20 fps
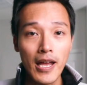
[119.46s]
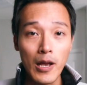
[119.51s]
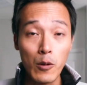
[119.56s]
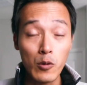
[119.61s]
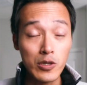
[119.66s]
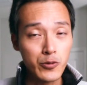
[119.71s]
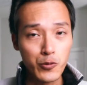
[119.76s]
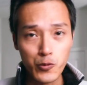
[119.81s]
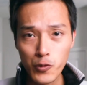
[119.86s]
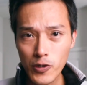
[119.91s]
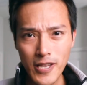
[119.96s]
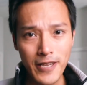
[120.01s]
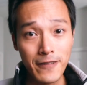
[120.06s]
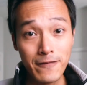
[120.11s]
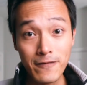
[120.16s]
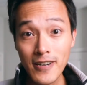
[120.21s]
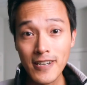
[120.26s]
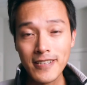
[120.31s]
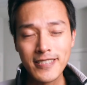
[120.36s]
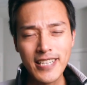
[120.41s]
It was really
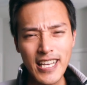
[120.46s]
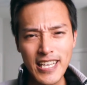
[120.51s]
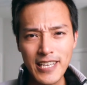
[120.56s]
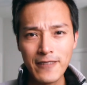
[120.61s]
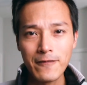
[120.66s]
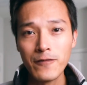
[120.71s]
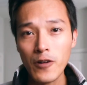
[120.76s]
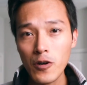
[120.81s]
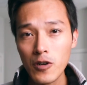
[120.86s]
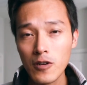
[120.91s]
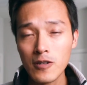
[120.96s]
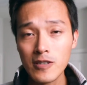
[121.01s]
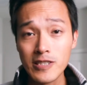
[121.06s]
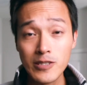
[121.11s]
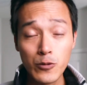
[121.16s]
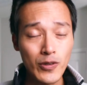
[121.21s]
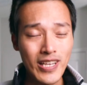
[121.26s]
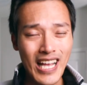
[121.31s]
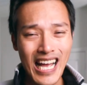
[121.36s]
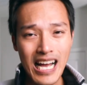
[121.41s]
fun taking photos
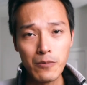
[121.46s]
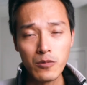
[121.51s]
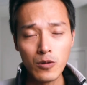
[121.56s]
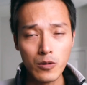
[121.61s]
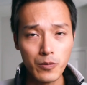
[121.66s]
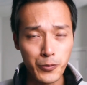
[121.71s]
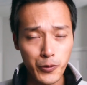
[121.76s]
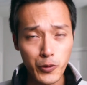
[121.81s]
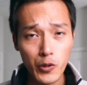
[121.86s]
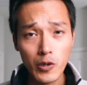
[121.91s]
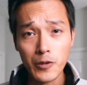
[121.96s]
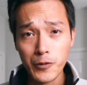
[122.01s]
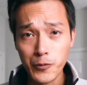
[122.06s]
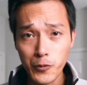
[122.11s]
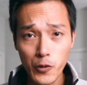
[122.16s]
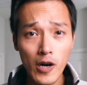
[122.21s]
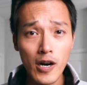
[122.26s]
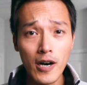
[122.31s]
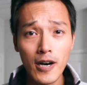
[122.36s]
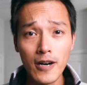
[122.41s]
with Apple
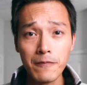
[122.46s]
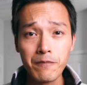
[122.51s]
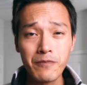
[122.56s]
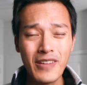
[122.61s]
ProRaw,